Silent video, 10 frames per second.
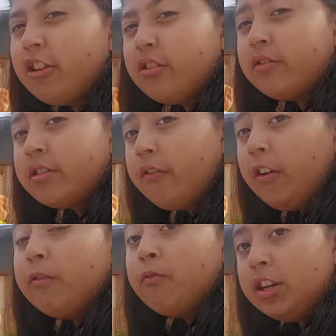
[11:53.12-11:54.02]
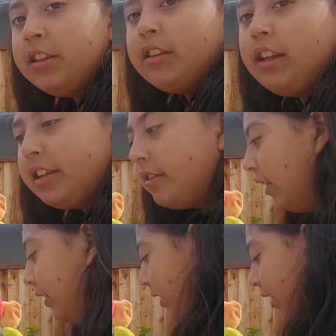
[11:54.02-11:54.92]
their figures for stuff I really
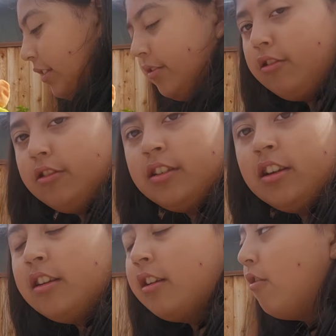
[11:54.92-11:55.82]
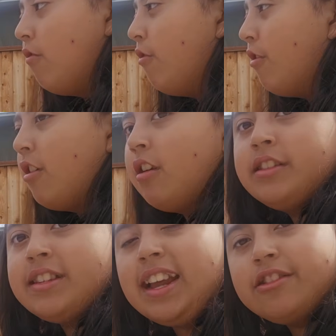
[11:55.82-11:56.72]
like dandysworld or
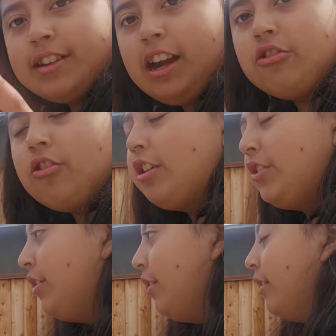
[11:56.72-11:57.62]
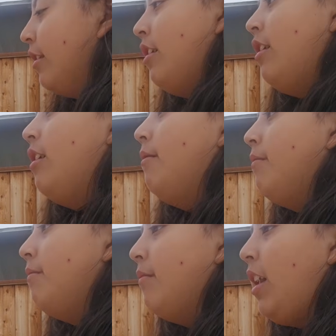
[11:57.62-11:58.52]
Dano Caldross.
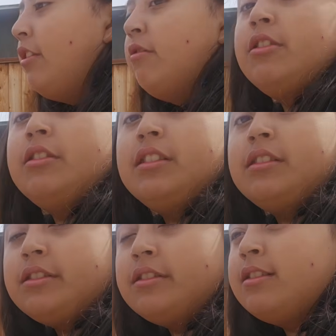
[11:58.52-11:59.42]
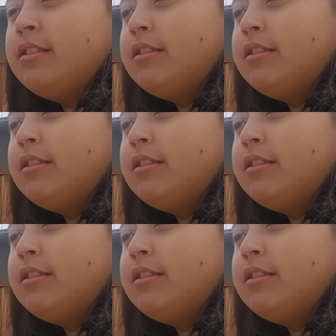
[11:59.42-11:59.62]
I don't really